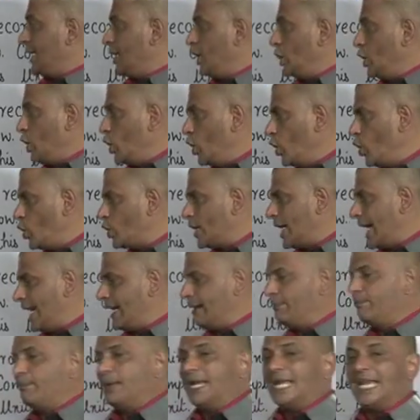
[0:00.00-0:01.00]
Luke
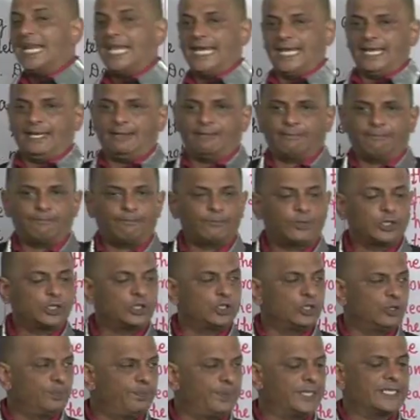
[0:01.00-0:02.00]
and Millie,
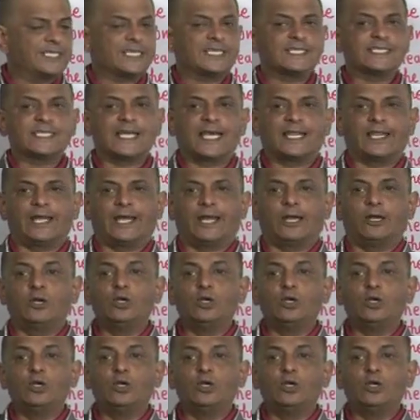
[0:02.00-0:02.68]
two persons are there,